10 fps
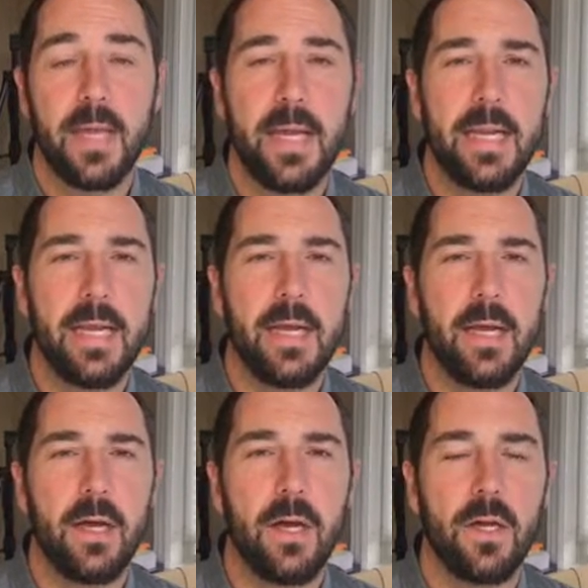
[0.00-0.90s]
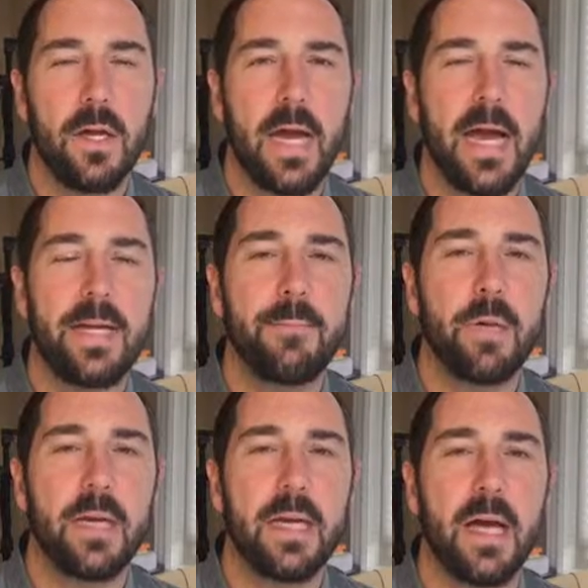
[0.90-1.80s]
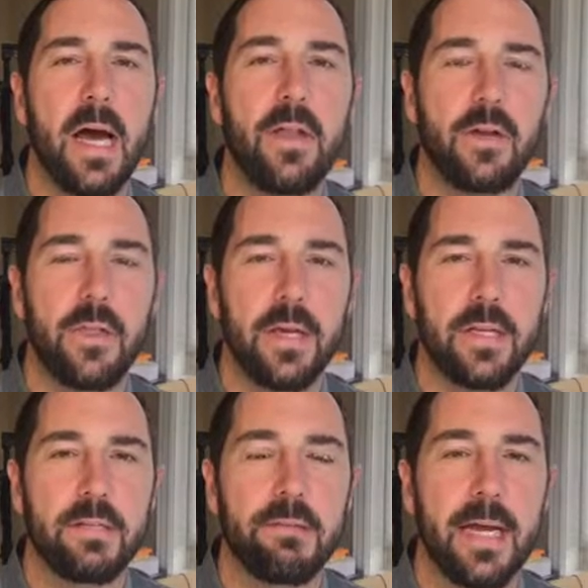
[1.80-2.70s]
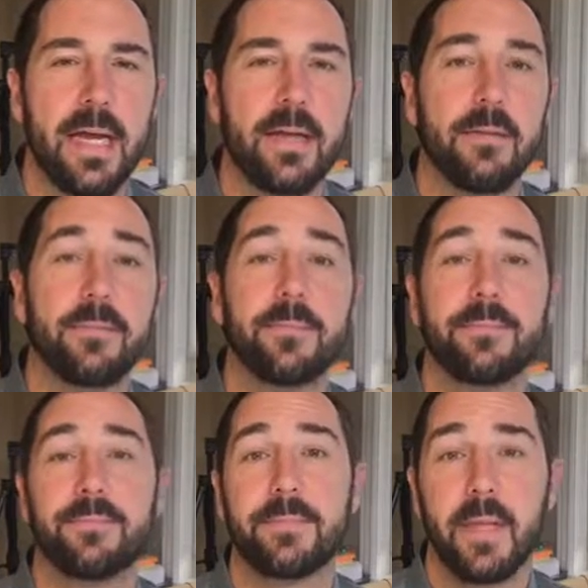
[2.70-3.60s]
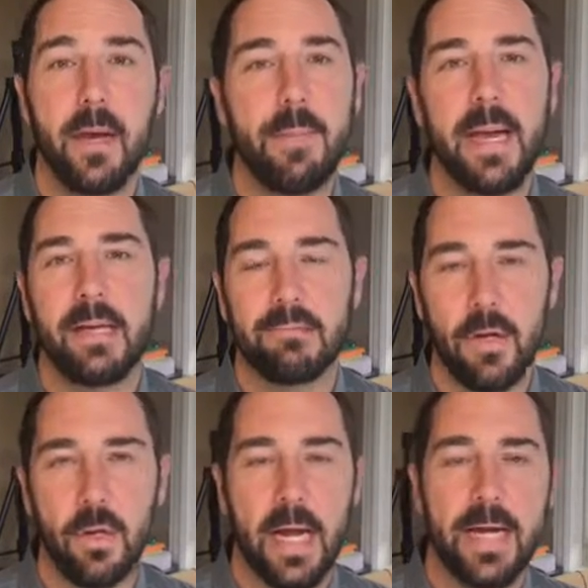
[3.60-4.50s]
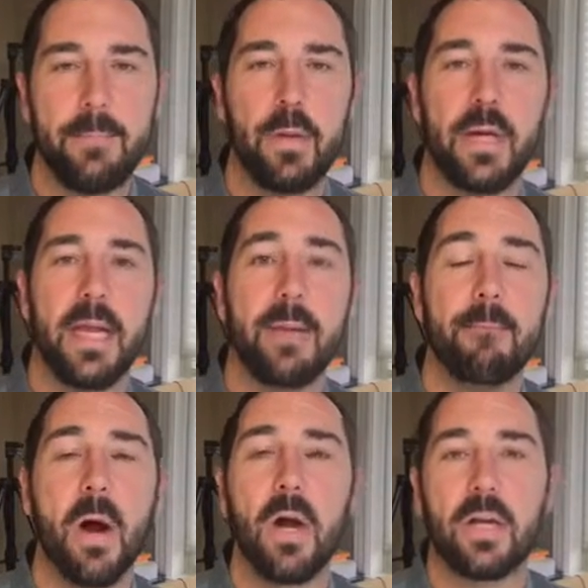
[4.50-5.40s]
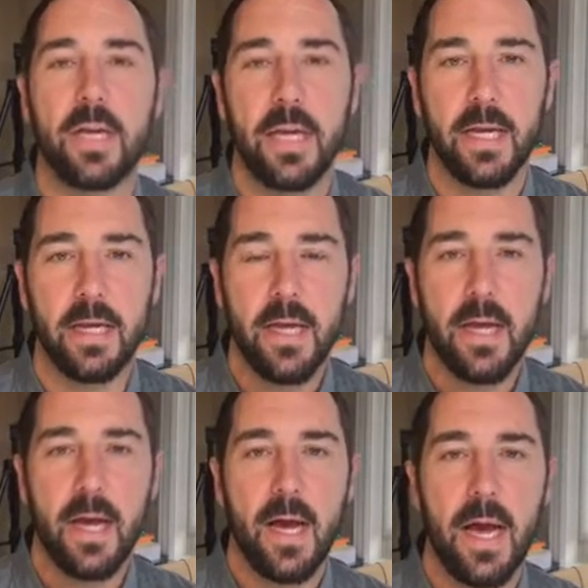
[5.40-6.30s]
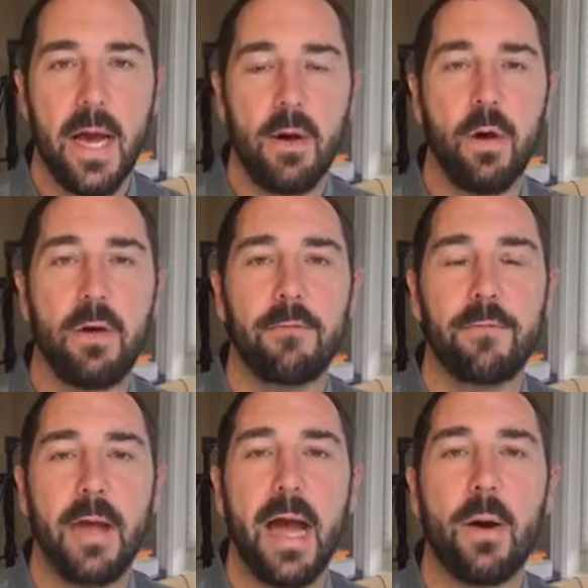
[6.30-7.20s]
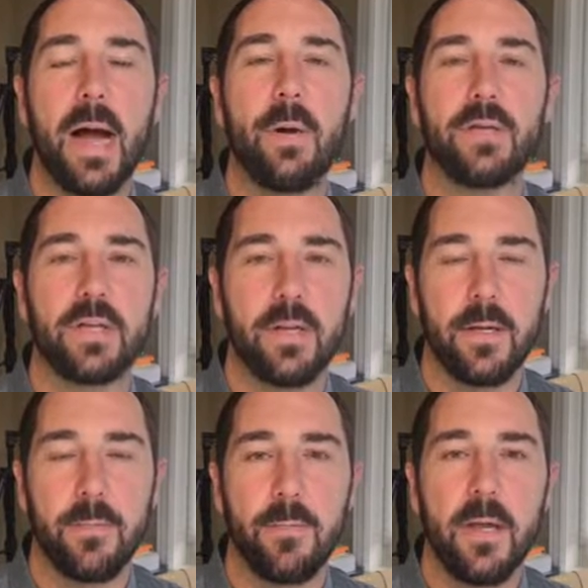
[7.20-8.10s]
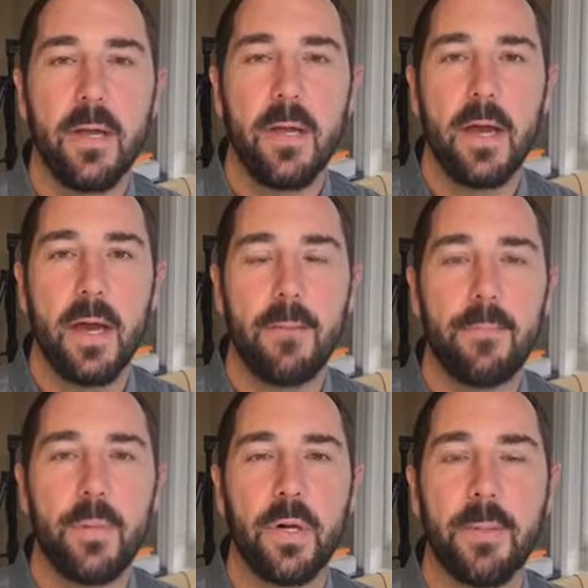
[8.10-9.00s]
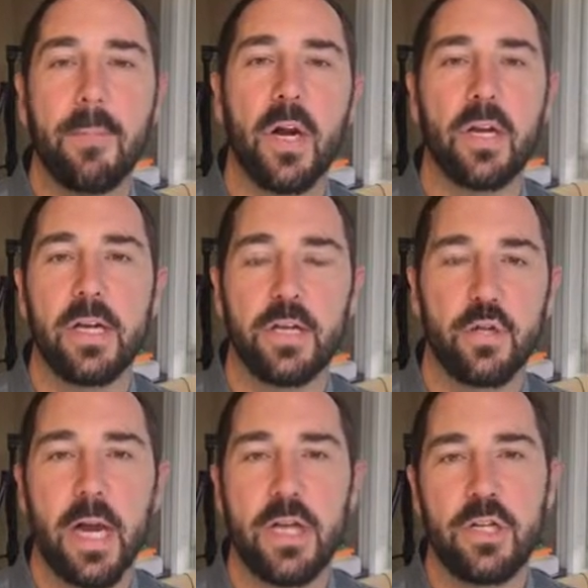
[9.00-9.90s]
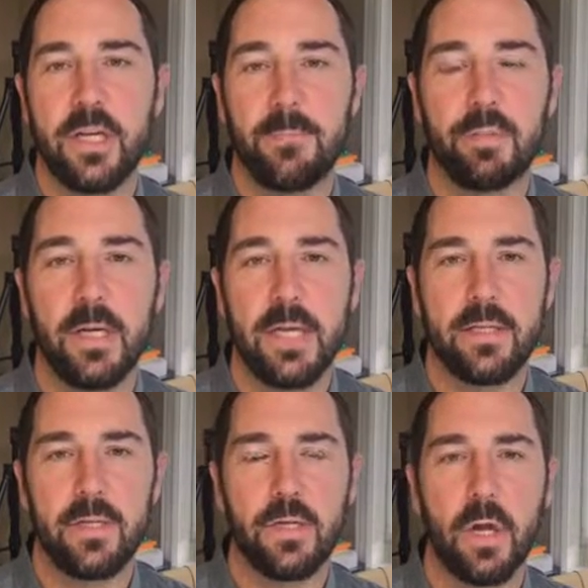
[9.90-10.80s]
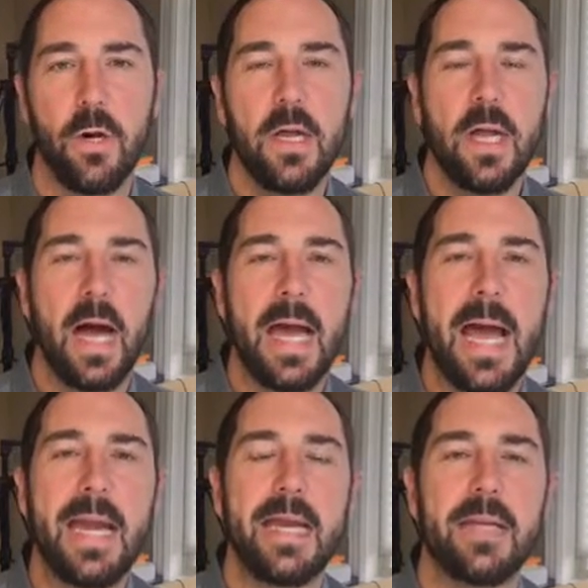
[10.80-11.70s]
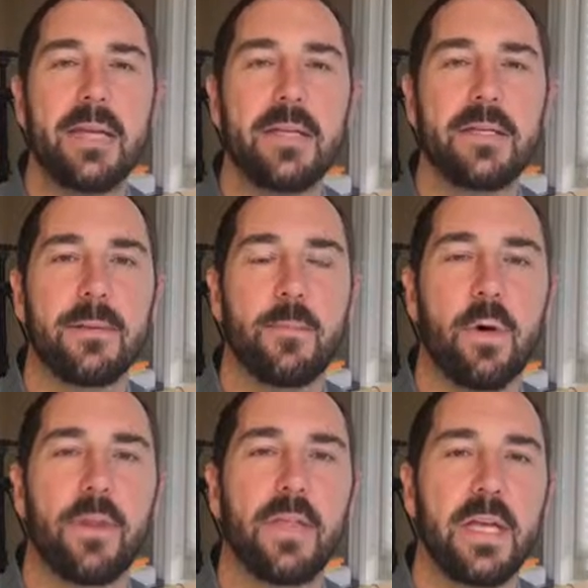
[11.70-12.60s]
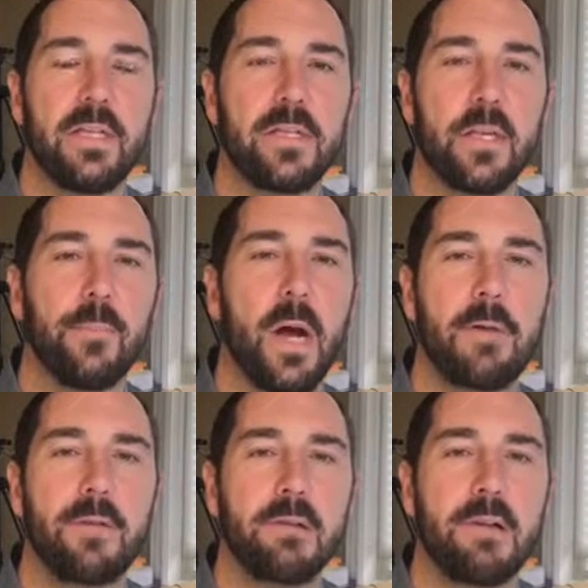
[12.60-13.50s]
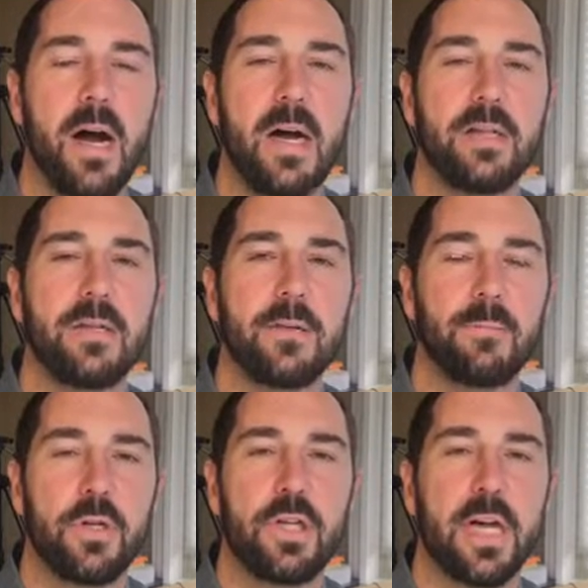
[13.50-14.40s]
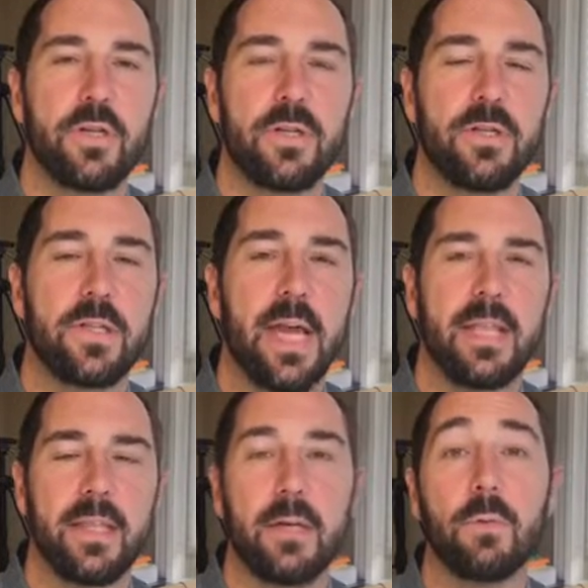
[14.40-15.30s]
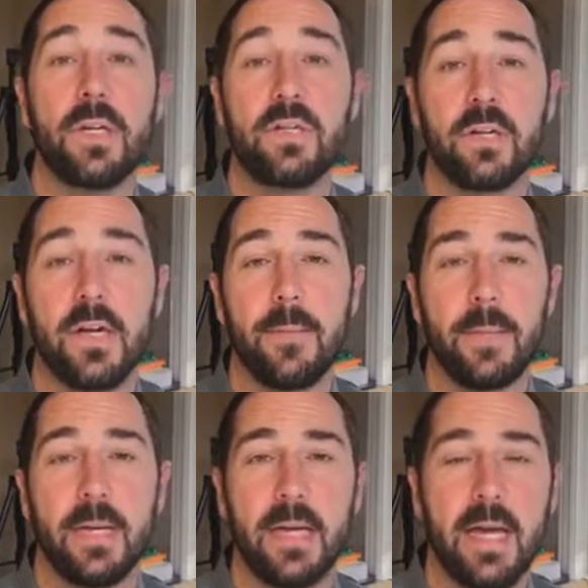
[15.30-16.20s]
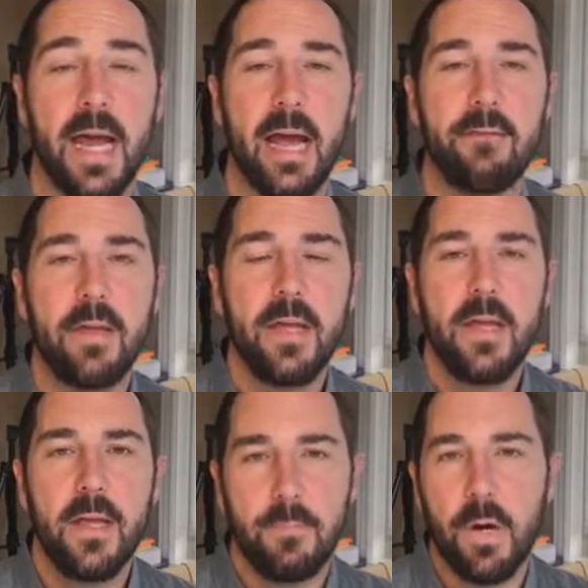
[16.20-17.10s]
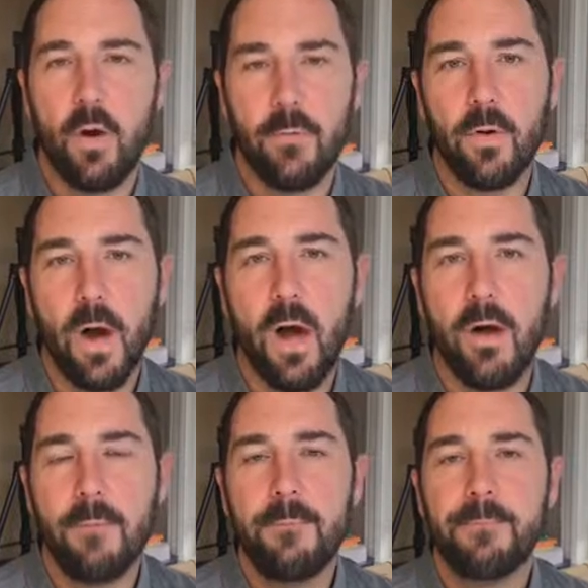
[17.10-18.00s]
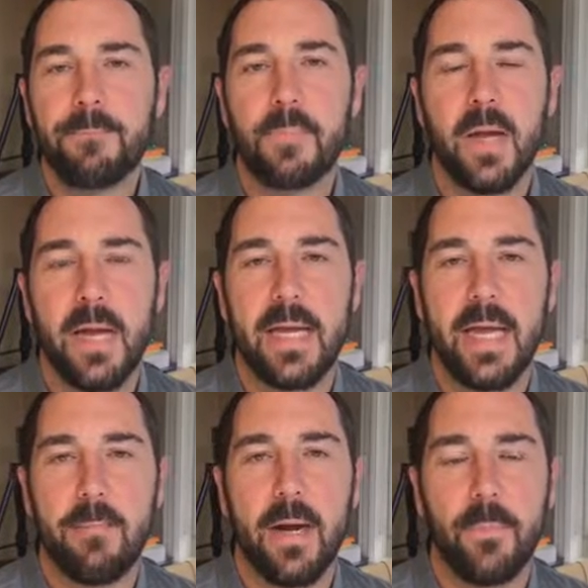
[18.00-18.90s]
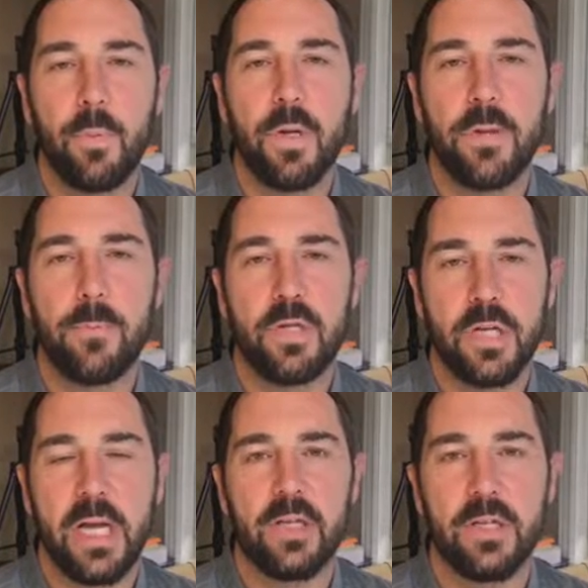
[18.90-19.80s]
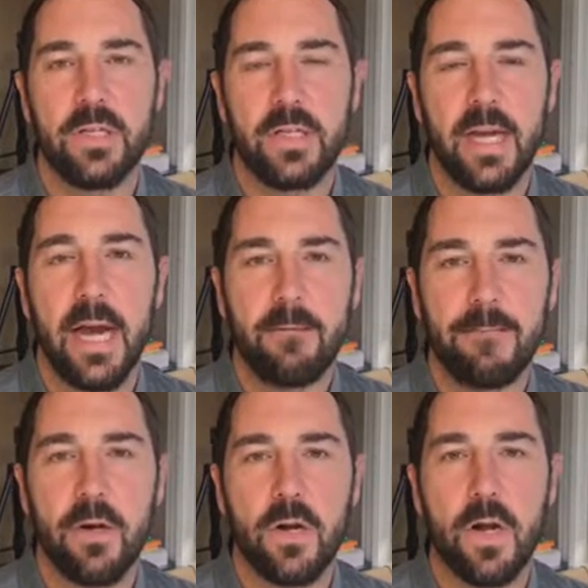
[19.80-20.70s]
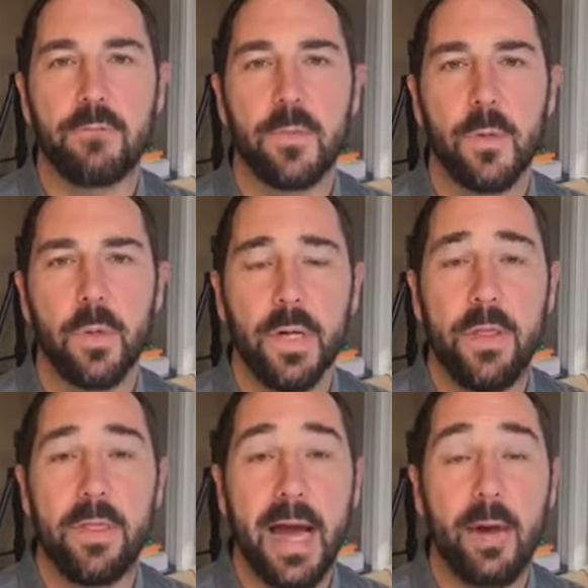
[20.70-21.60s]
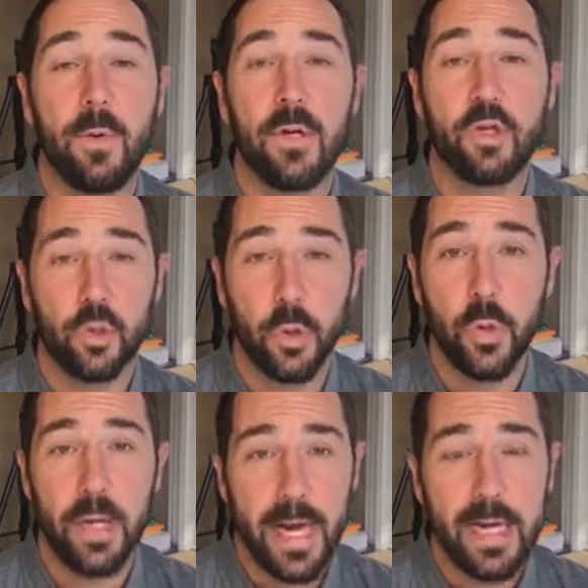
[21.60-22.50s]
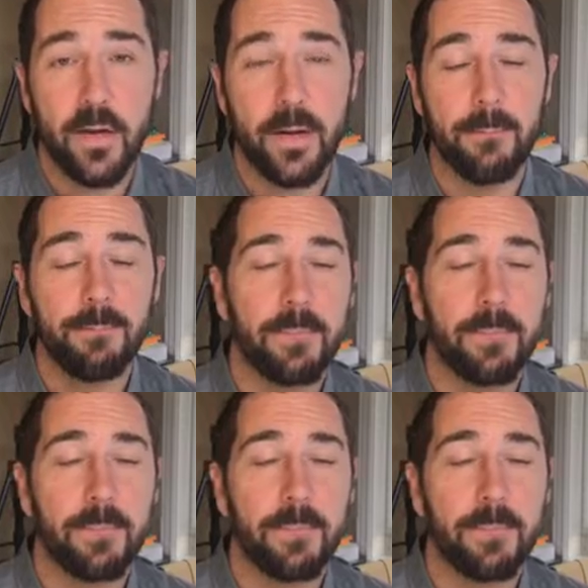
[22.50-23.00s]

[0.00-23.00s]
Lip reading: And then I had to put in other things like a bank loan. I had to put in marketing of how I was going to put a marketing strategy in place. And so I added some more things to the profit and loss projections that the original company didn't have. But overall, I came up with projections that I felt comfortable with that were true and accurate.